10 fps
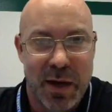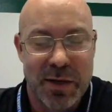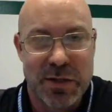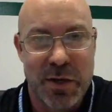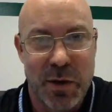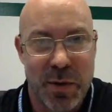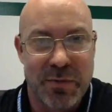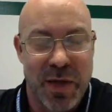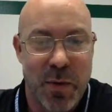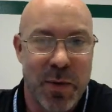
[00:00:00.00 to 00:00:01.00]
So
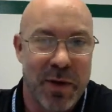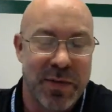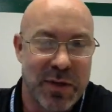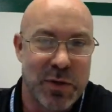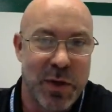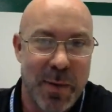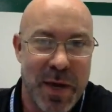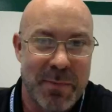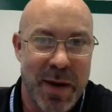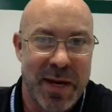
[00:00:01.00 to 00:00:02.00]
if they do come
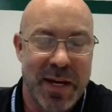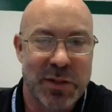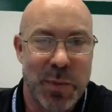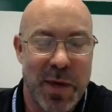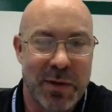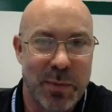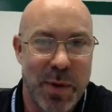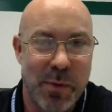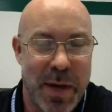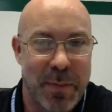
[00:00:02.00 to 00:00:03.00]
in by next week,
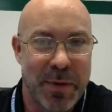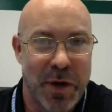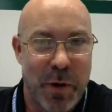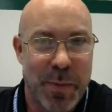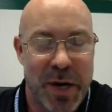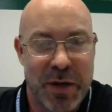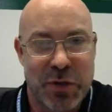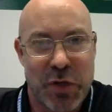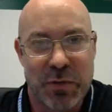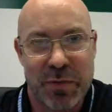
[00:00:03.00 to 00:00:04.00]
we will be able to open on
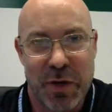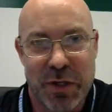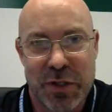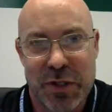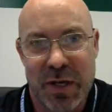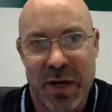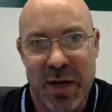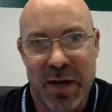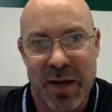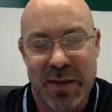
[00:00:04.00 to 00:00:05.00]
June 1st,
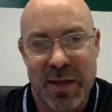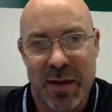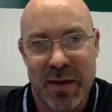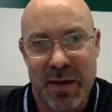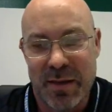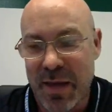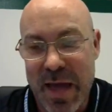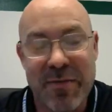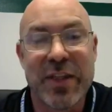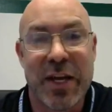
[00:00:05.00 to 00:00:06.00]

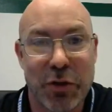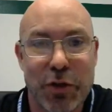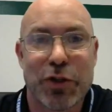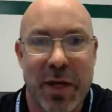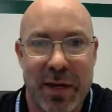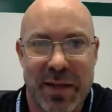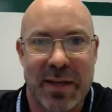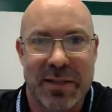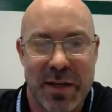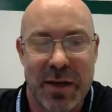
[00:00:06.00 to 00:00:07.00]
and everything looks like
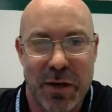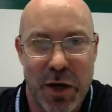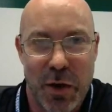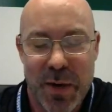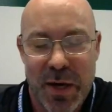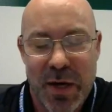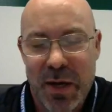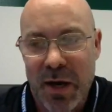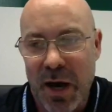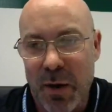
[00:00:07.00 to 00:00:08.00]
that's a go.
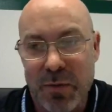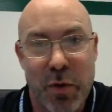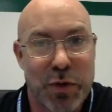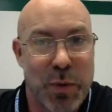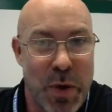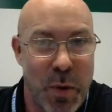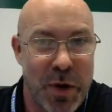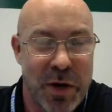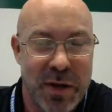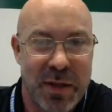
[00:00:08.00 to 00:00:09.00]
Of course, we
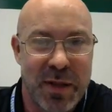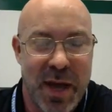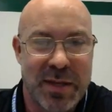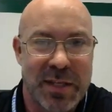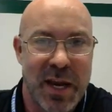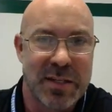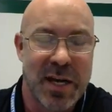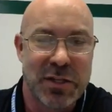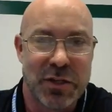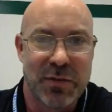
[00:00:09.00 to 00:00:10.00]
ordered the hand
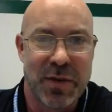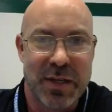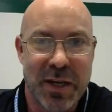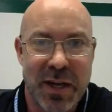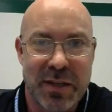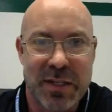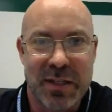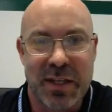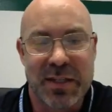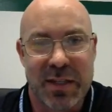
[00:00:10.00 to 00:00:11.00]
sanitizers for the dugouts
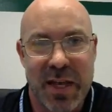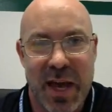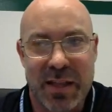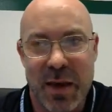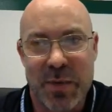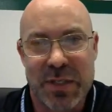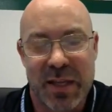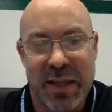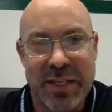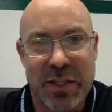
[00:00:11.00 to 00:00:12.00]
and things like that. That was
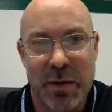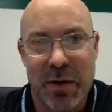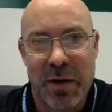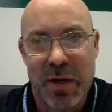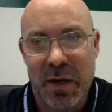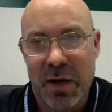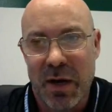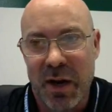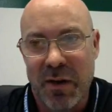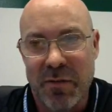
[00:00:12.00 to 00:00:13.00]
a lesser
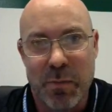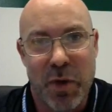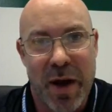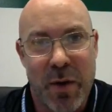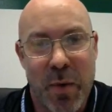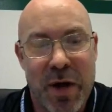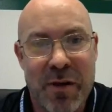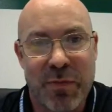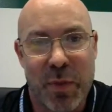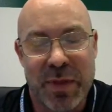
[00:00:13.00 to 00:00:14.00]
of a
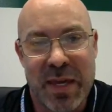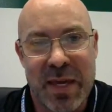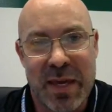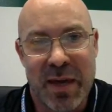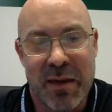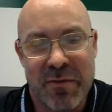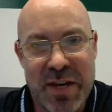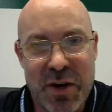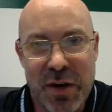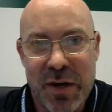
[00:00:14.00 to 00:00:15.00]
priority for the
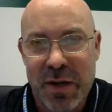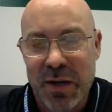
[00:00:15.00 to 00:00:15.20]
vendor.